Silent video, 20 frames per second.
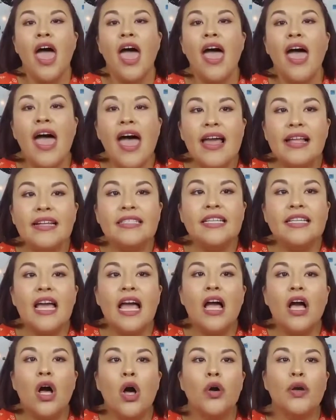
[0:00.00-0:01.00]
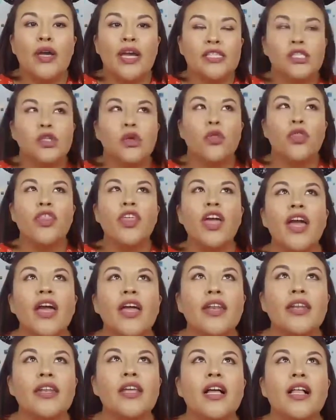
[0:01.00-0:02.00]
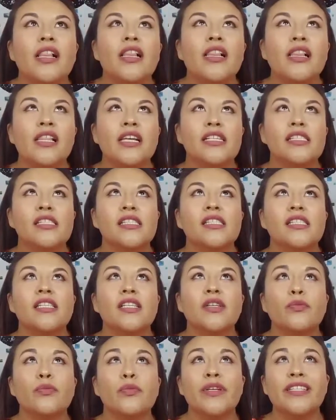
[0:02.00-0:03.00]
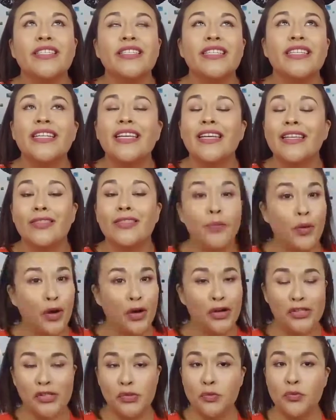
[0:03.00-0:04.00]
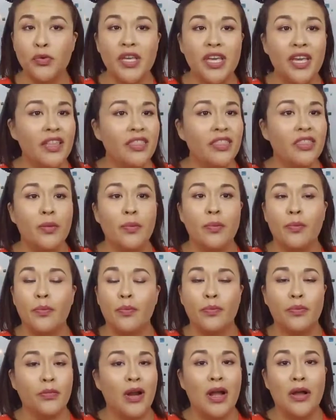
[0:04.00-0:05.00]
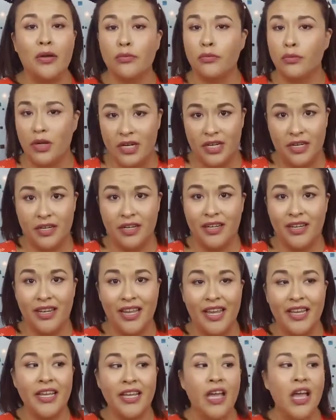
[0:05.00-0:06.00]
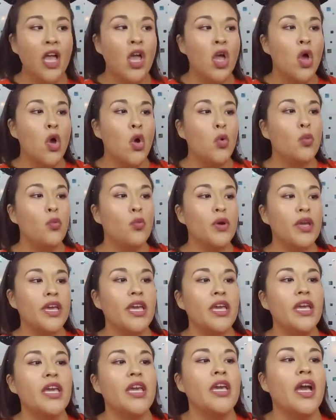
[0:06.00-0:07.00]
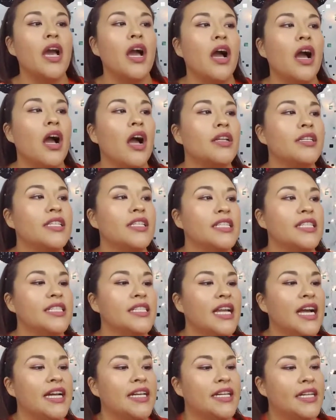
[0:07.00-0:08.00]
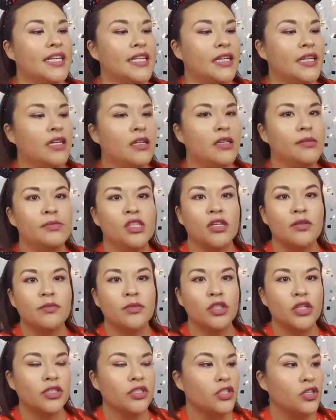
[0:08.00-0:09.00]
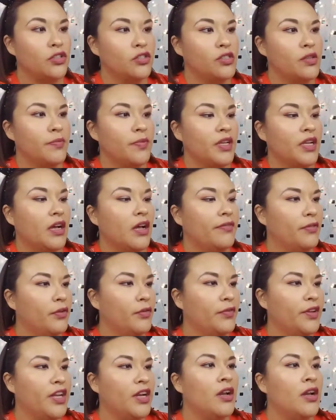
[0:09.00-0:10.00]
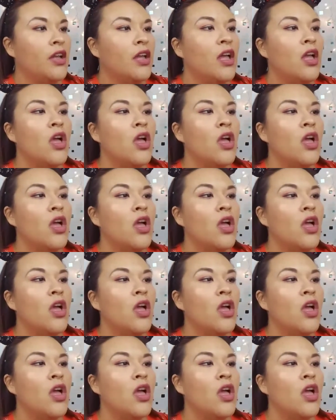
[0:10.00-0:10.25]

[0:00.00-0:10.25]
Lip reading: And okay, so then let's see, we did hit the parks. We hit the ground running. Like we decided, I'm sorry, I'm trying to turn something off over here.